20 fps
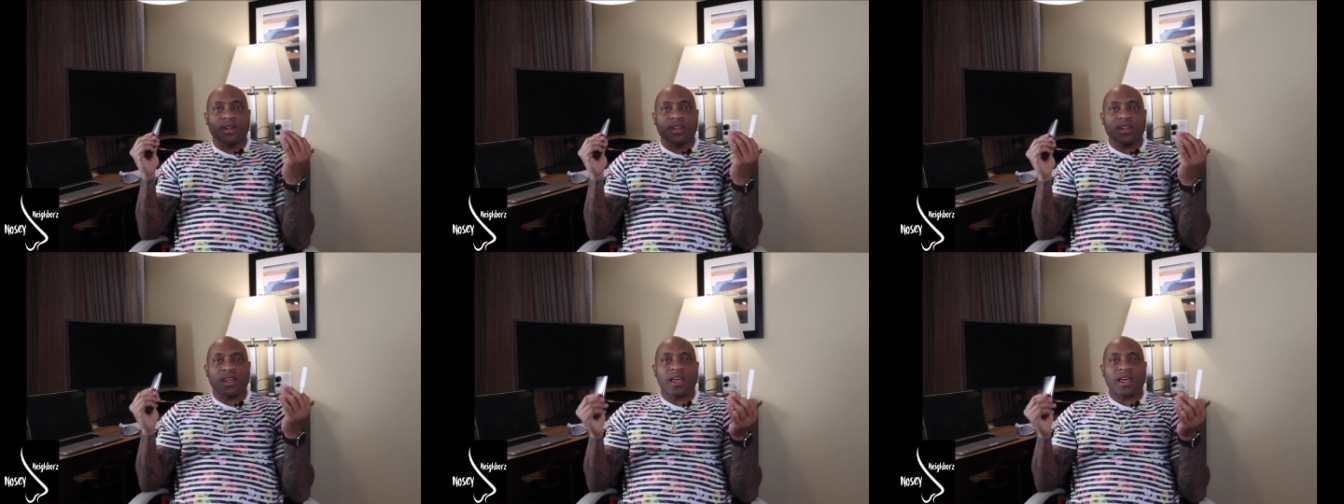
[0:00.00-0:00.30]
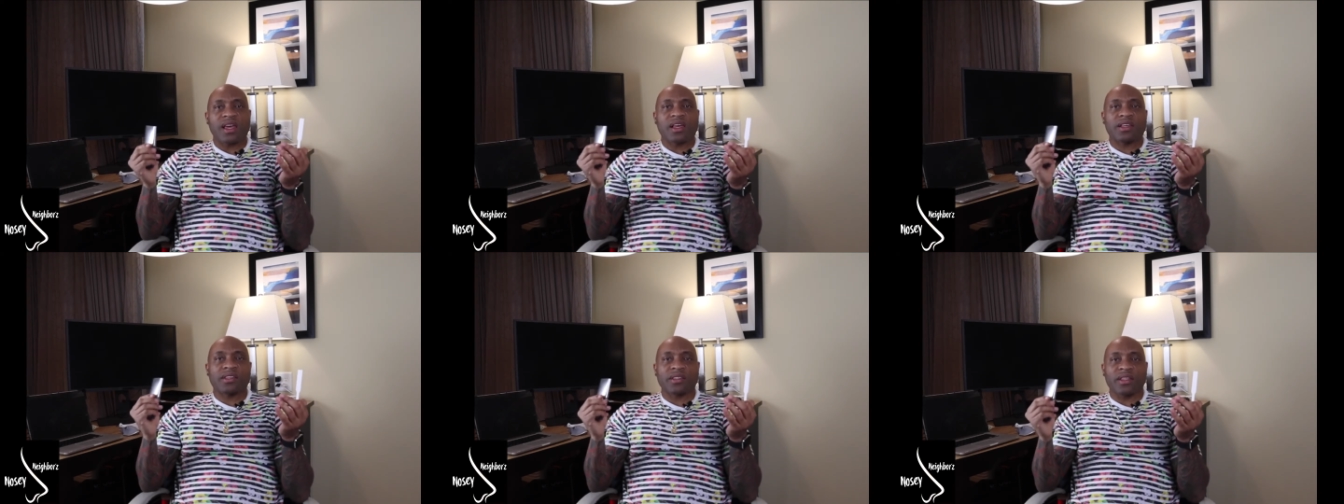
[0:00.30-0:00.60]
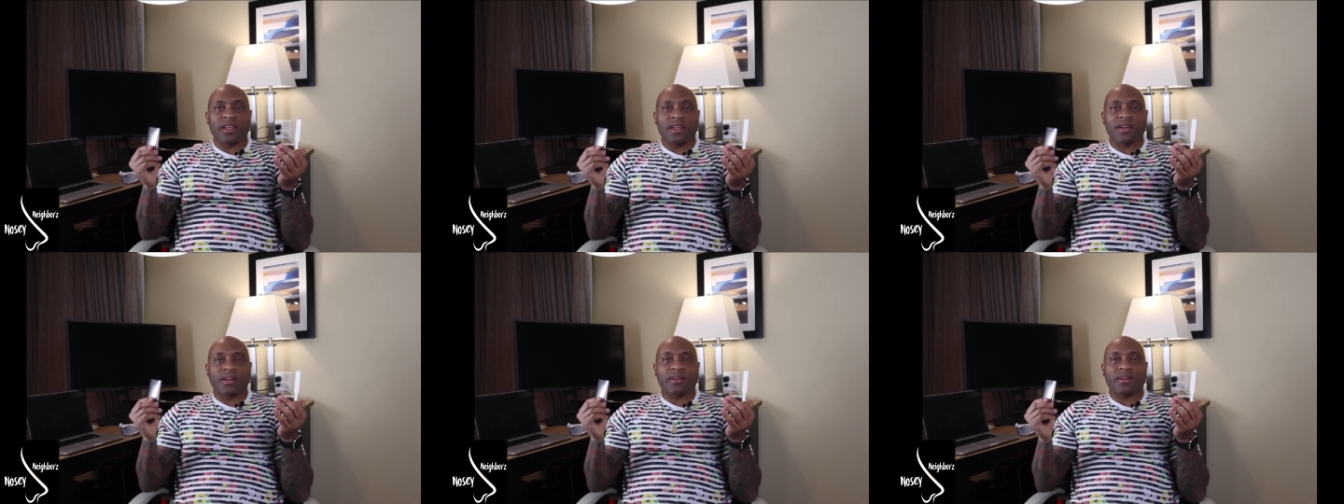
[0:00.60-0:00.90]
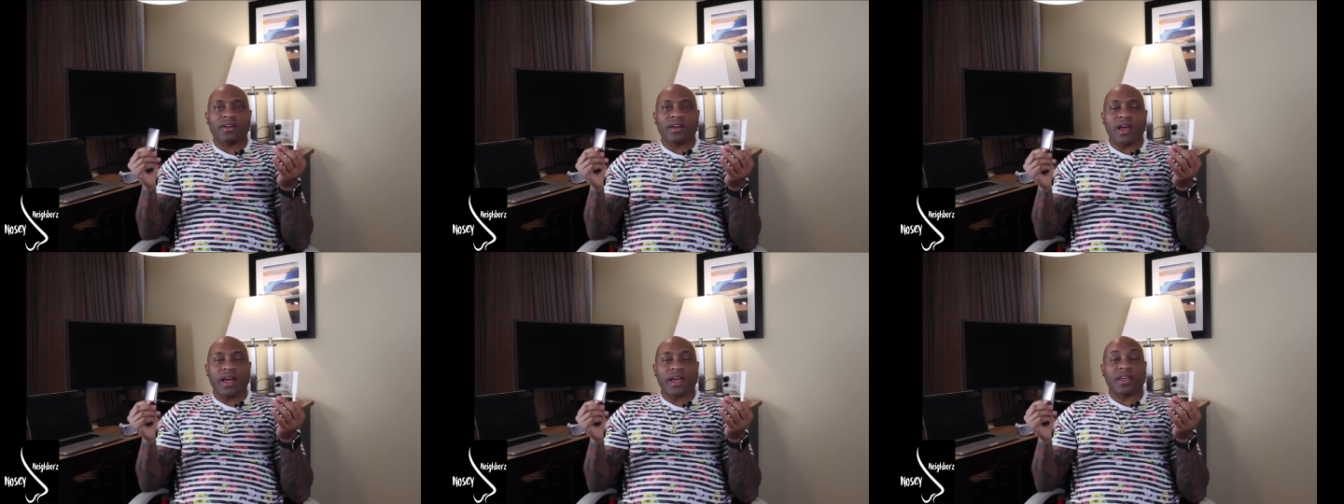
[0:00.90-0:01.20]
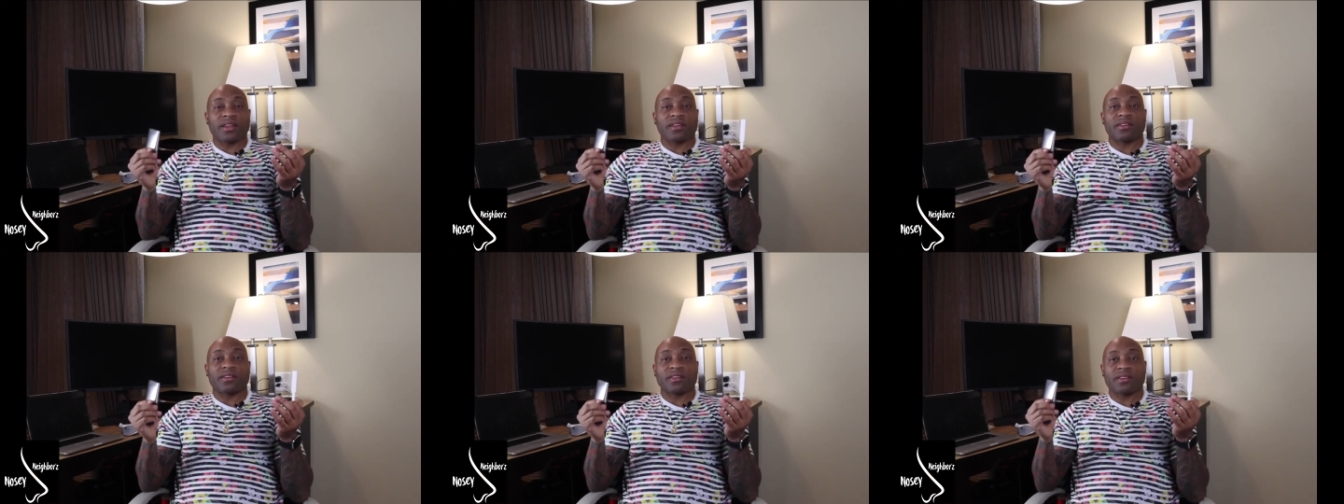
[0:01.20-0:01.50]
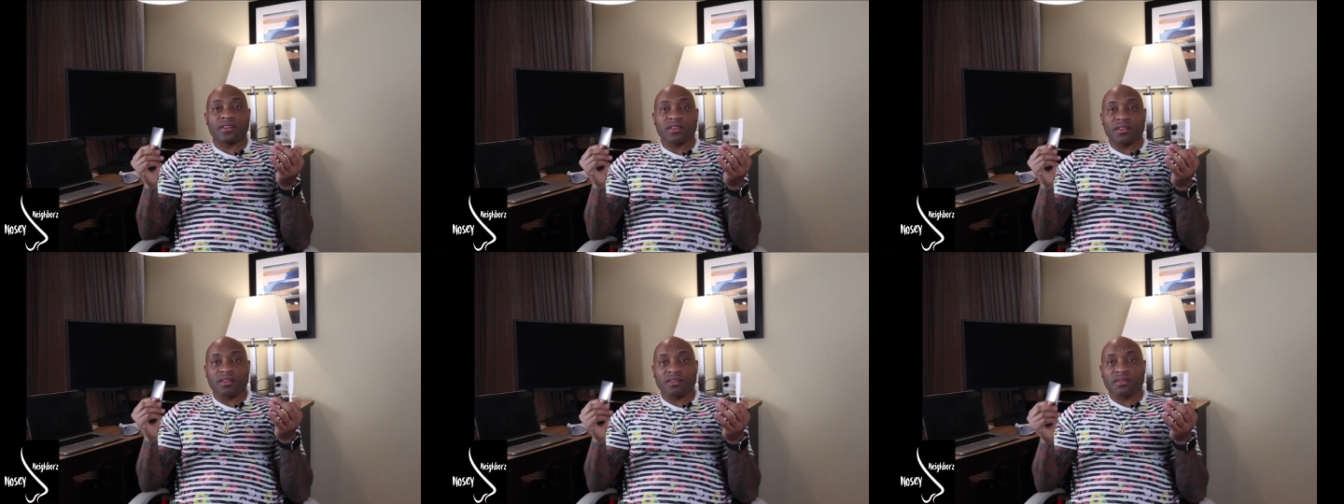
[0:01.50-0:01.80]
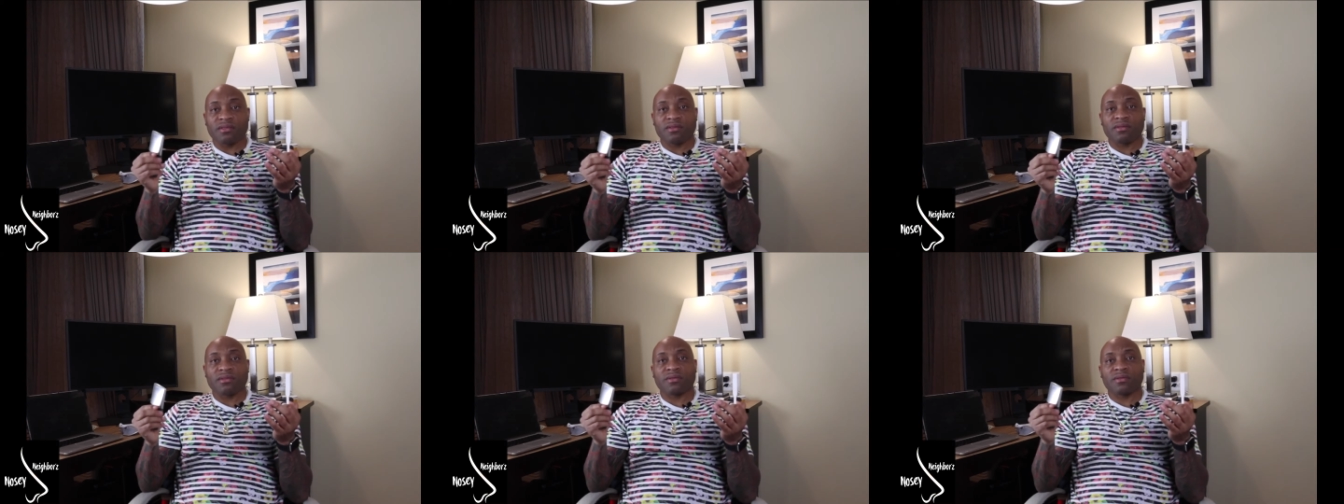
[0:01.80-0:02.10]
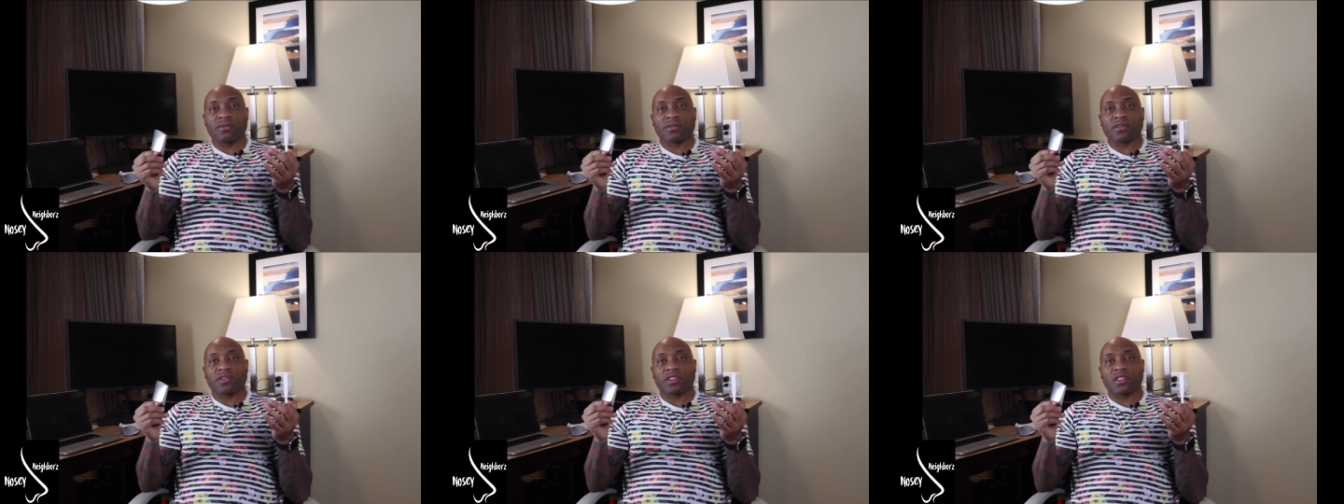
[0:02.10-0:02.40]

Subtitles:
days later I could still